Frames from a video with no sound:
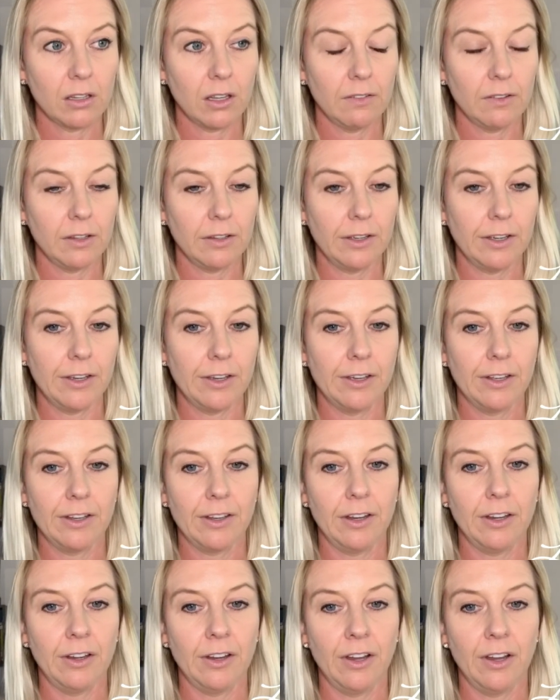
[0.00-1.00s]

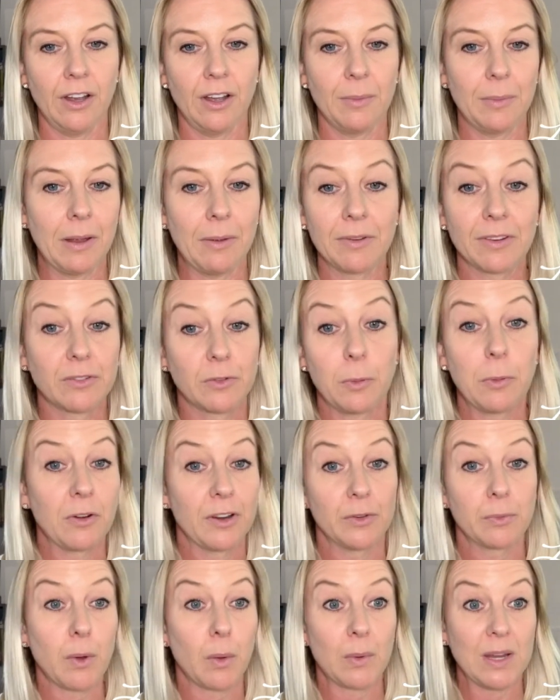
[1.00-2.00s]
to be
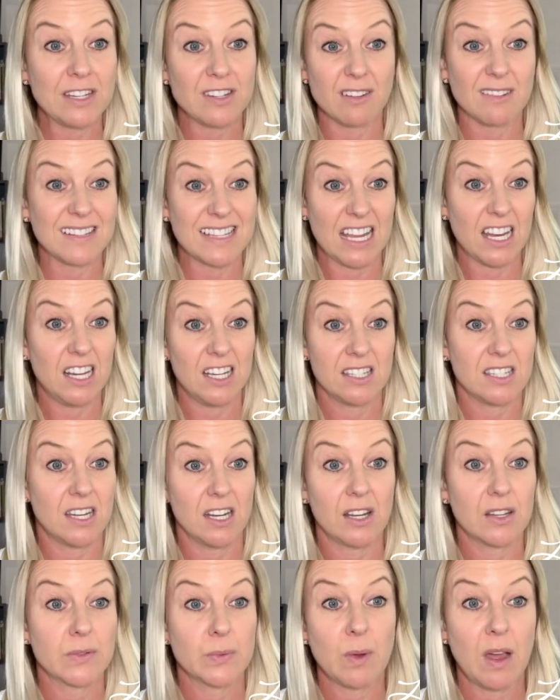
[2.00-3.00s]
honest, what we do is
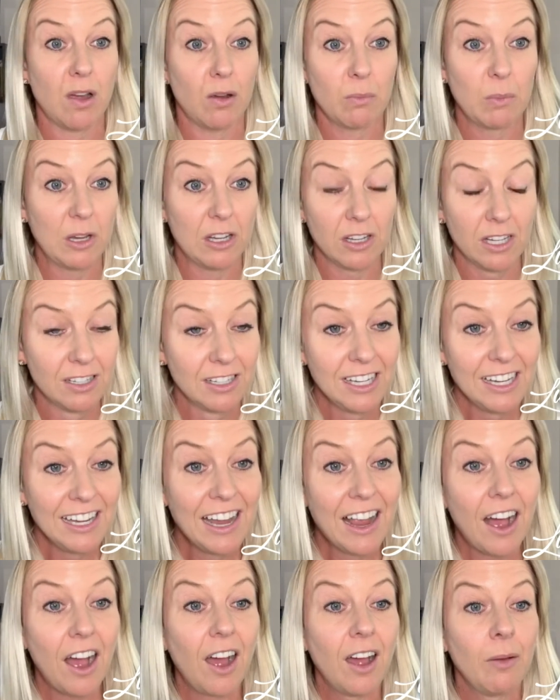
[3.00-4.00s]
holistic as well, but
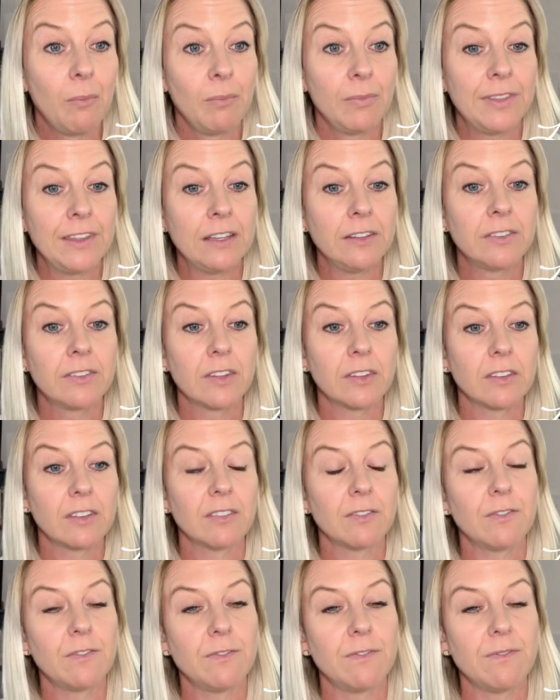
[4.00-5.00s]
these
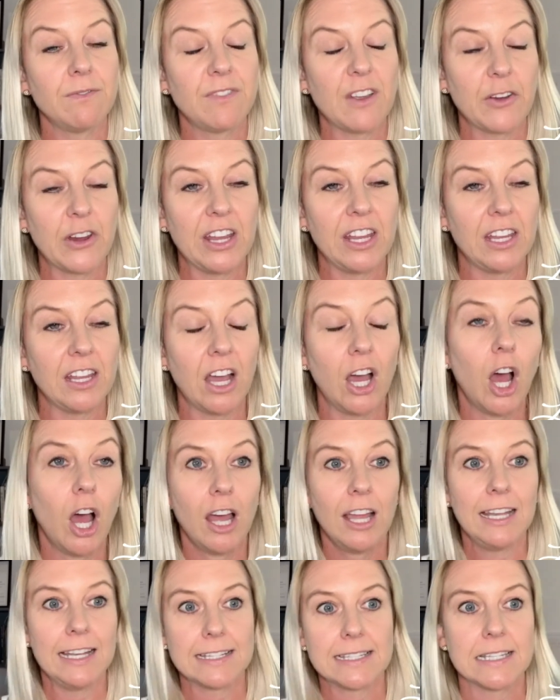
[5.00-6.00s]
very
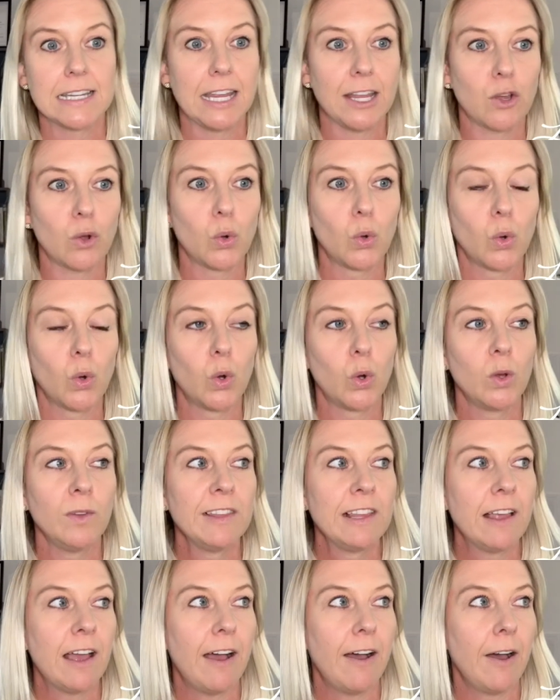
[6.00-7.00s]
holistic or
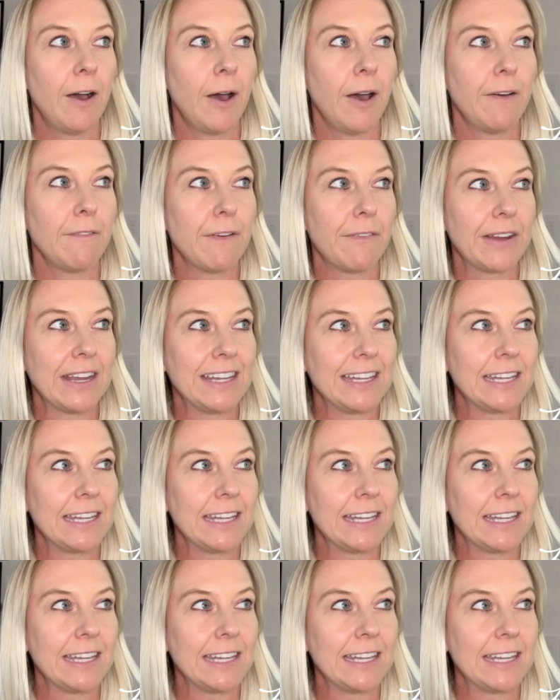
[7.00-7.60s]
very